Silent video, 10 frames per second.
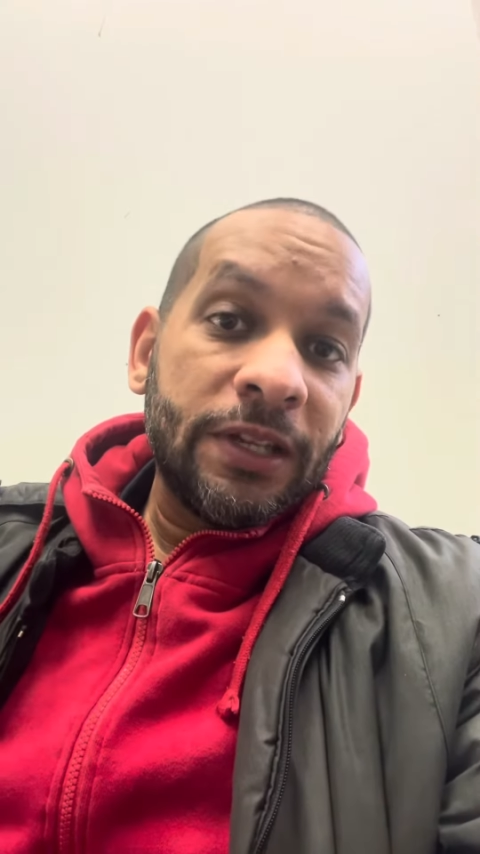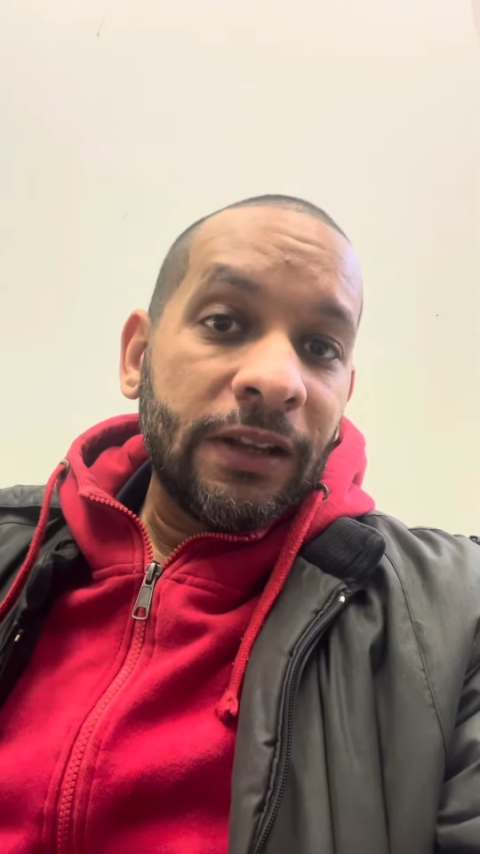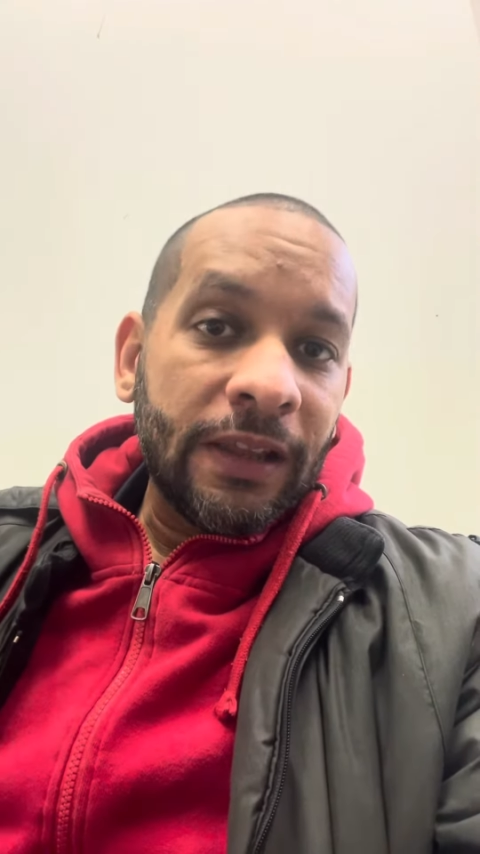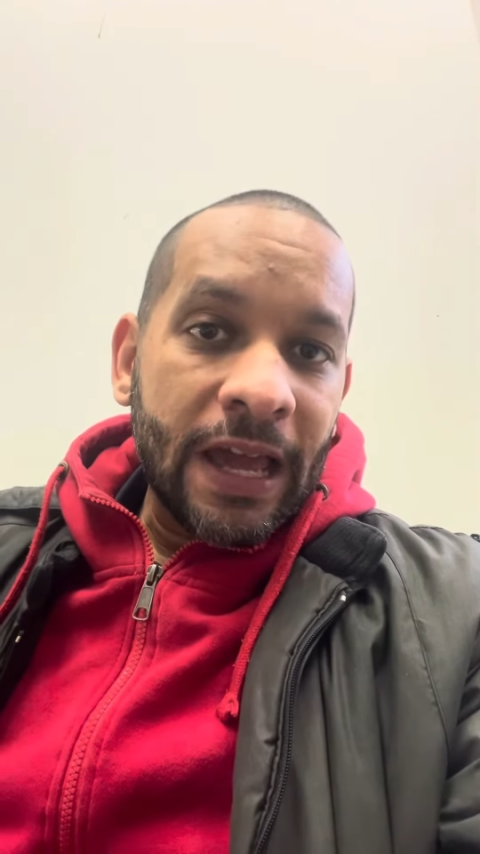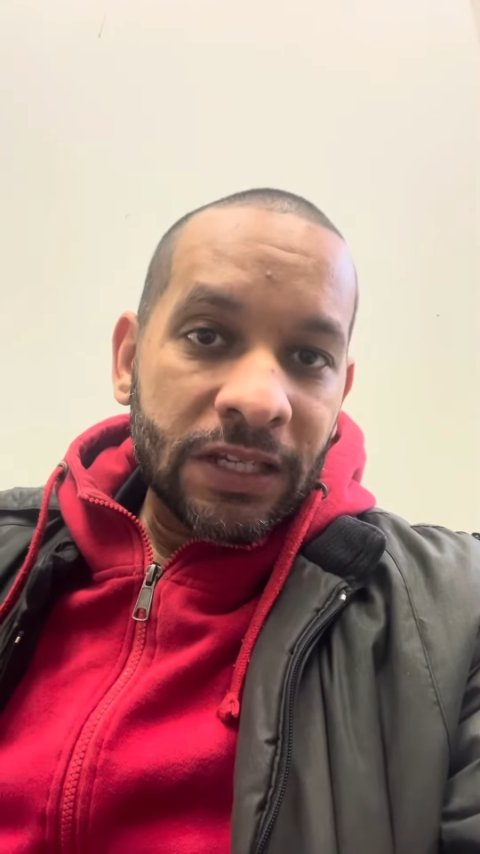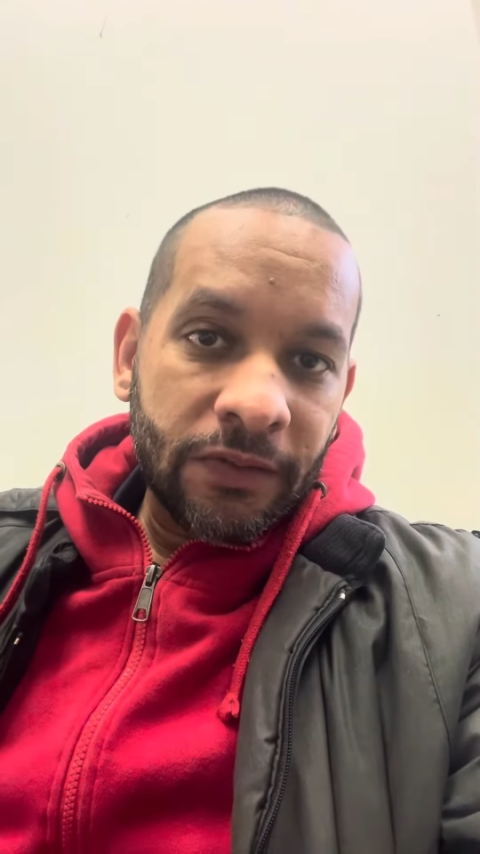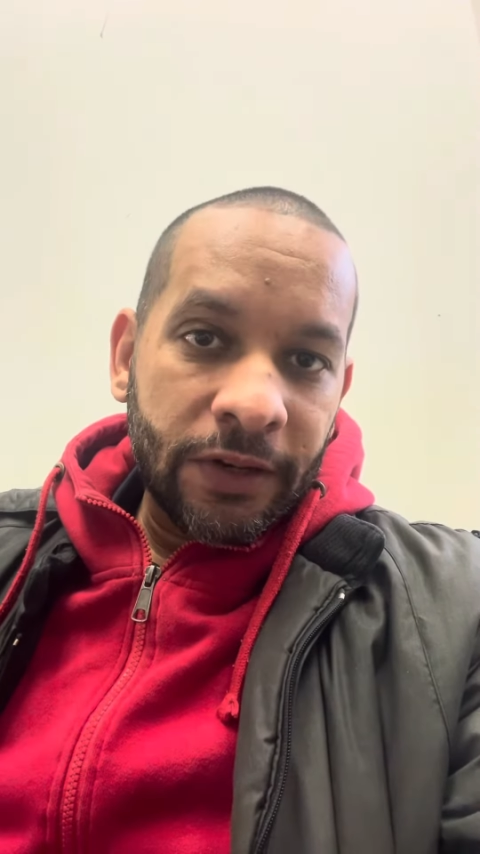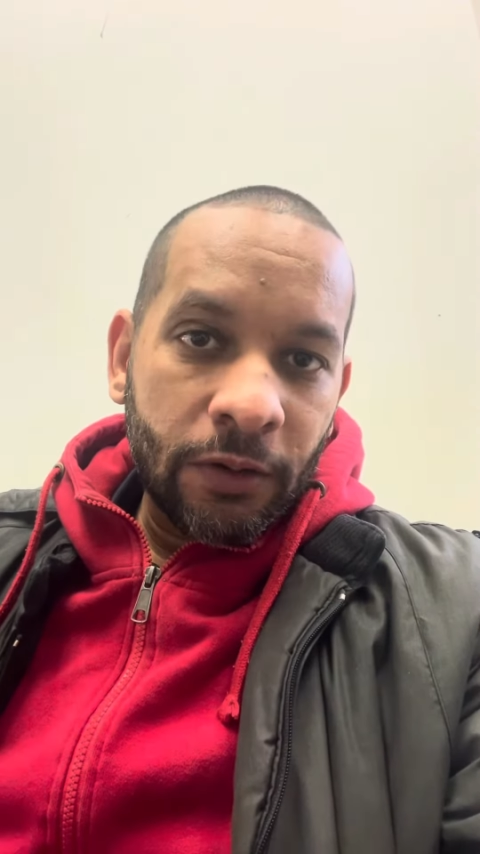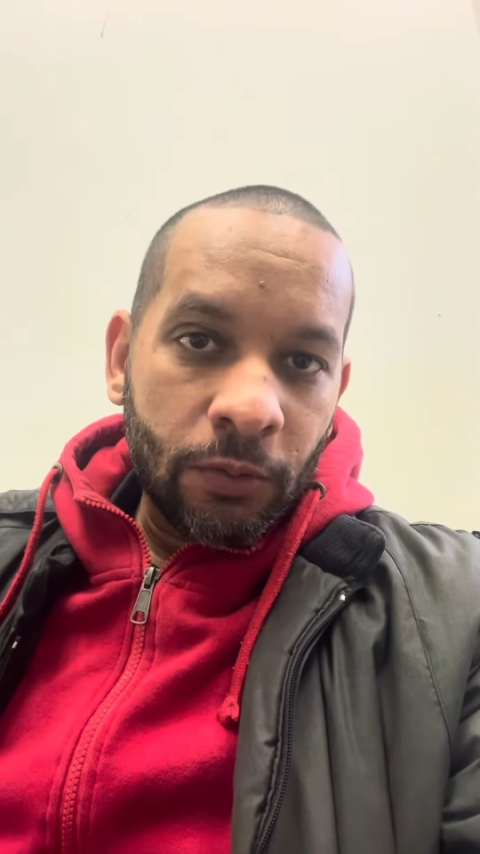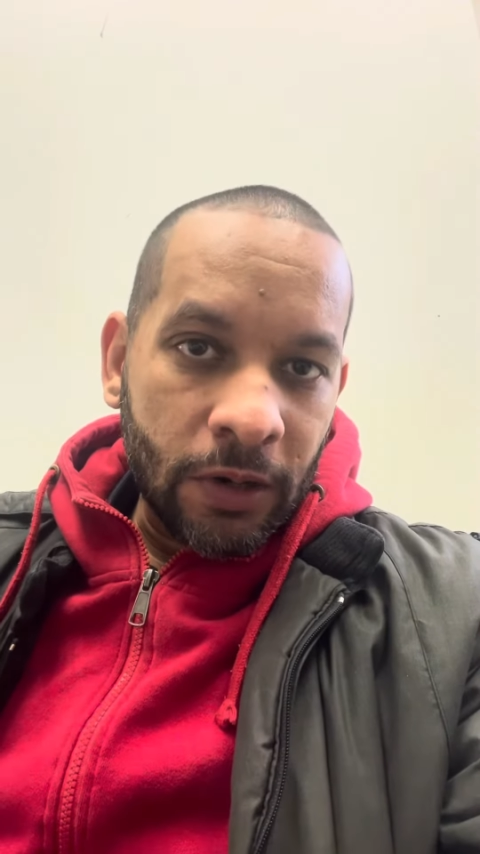to the last
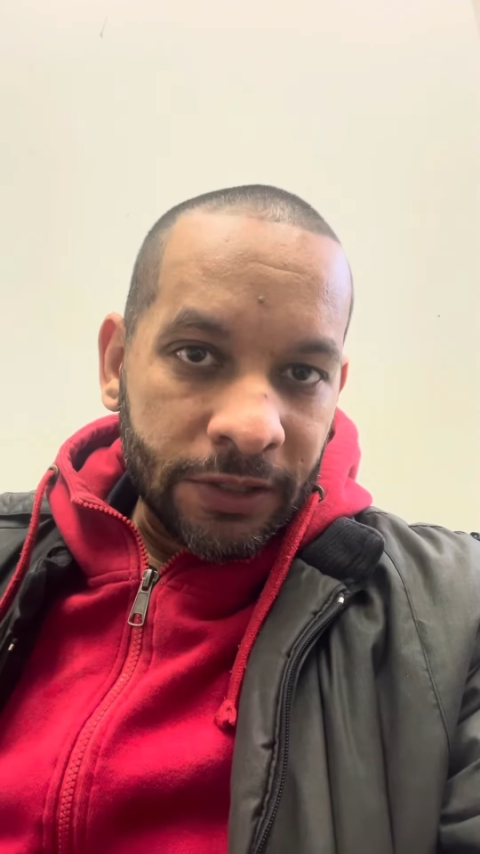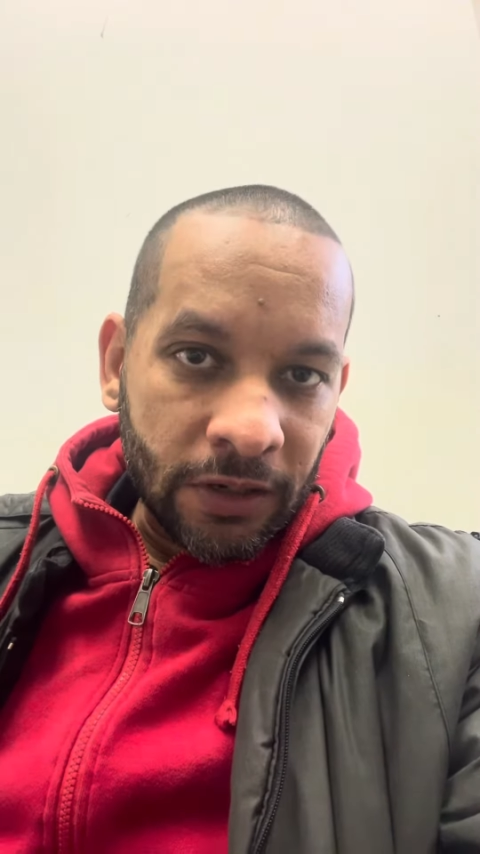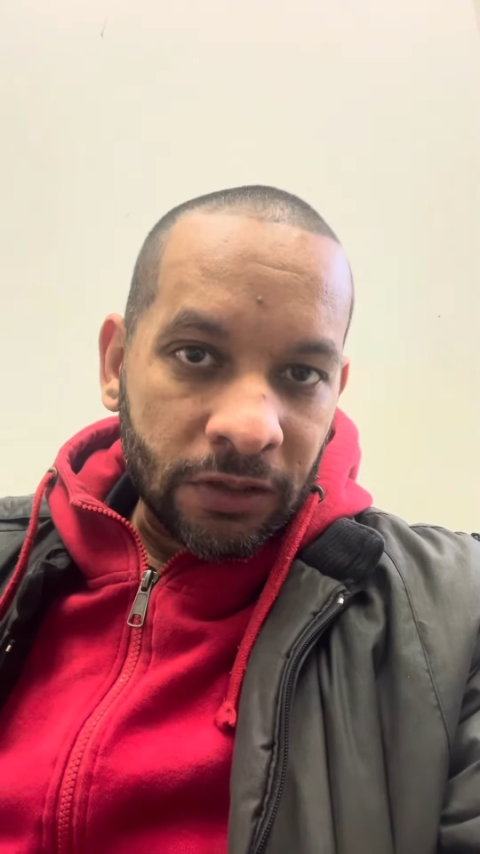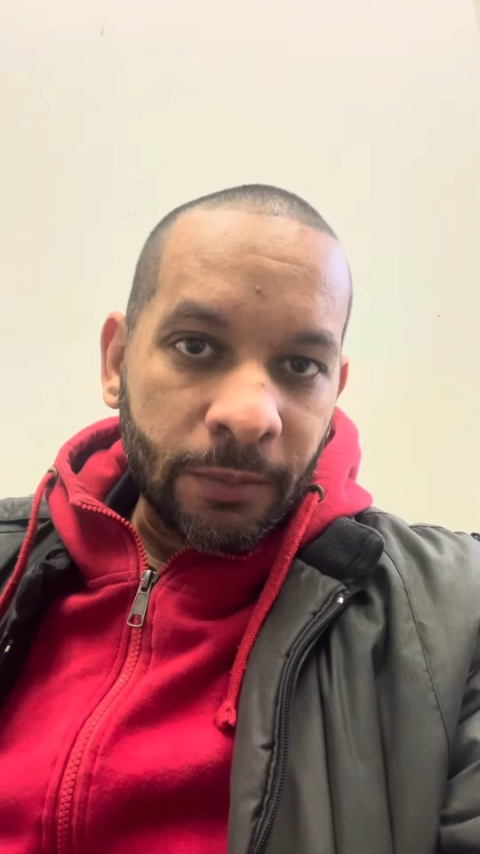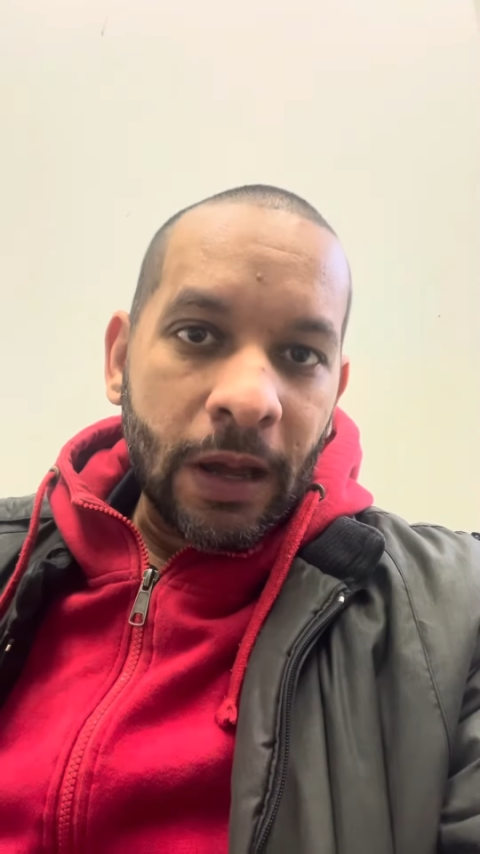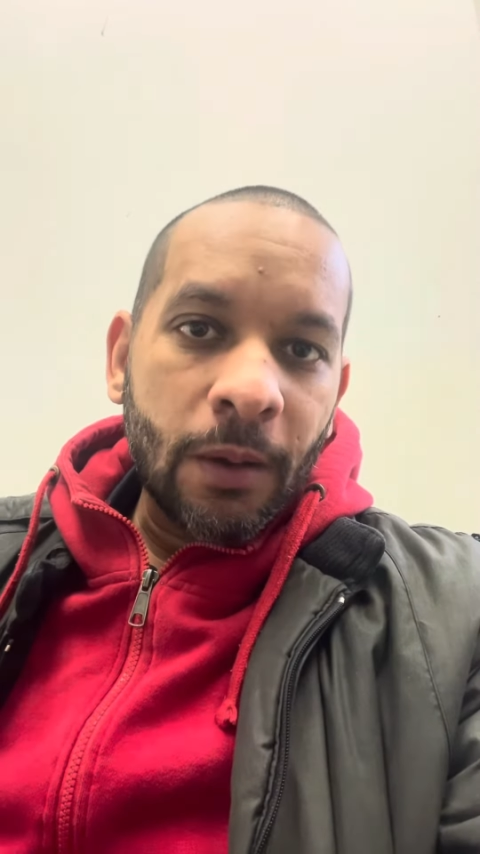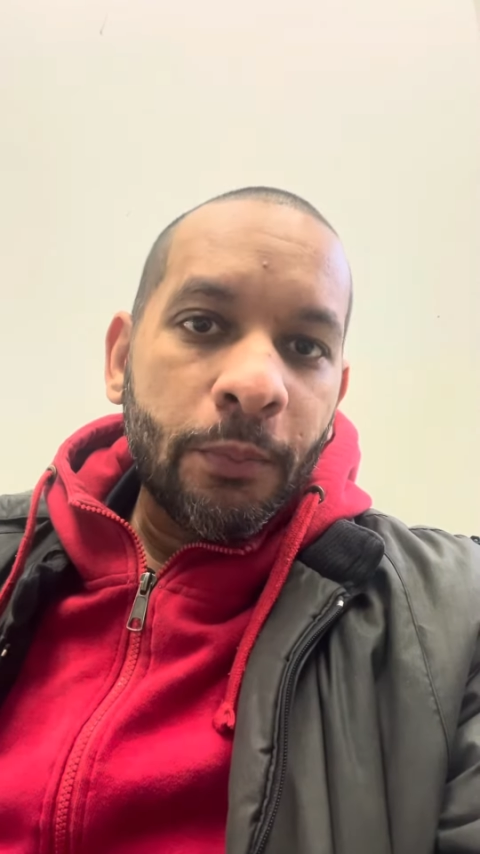video where I talked about